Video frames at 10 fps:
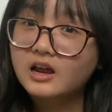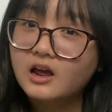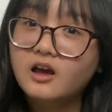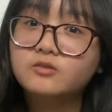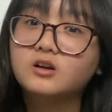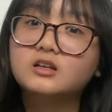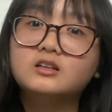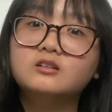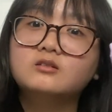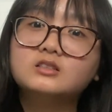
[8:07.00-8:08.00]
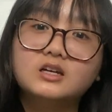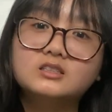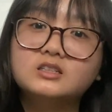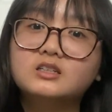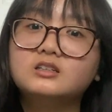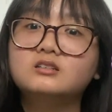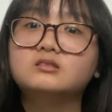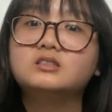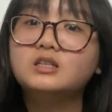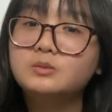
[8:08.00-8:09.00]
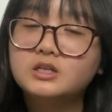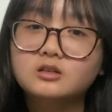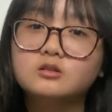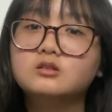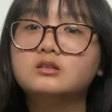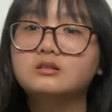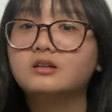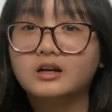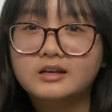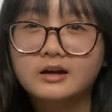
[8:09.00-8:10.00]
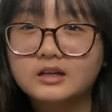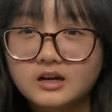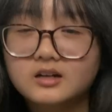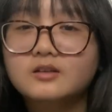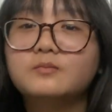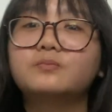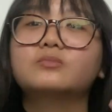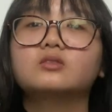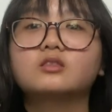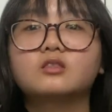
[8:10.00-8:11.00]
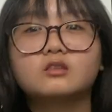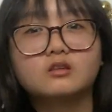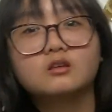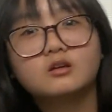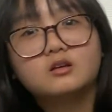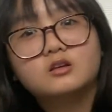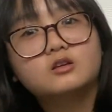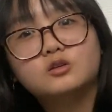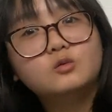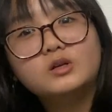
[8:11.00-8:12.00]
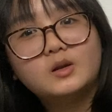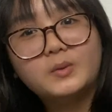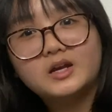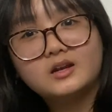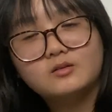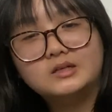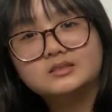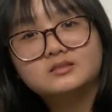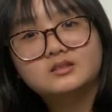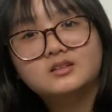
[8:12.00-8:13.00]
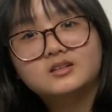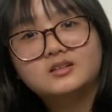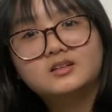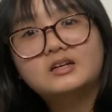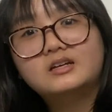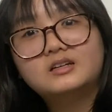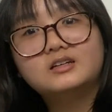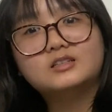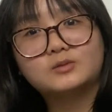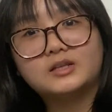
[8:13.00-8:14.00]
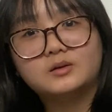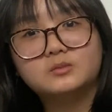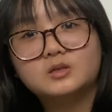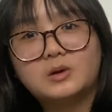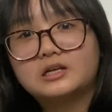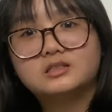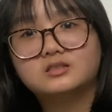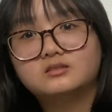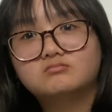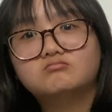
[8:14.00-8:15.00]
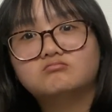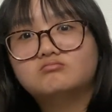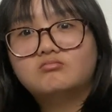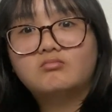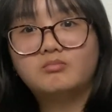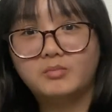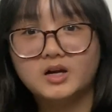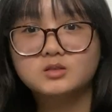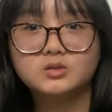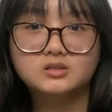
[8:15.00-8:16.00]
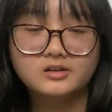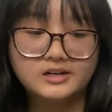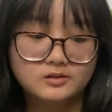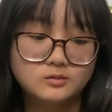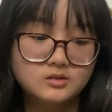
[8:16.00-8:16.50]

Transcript: FRQs, SEQs, DBQs, yada yada yada, you need a pen anyways to write them, to practice. Might as well start now.